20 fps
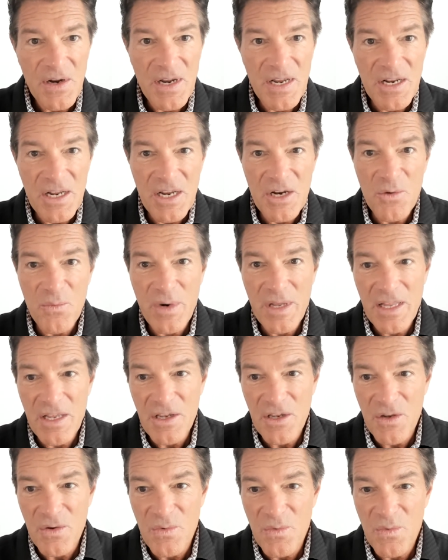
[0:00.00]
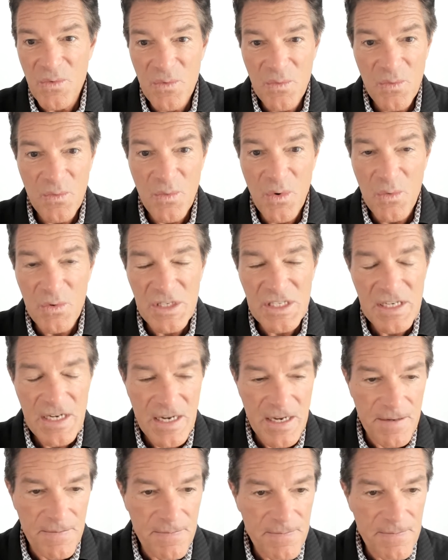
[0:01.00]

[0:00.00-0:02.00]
in a way that you won't see.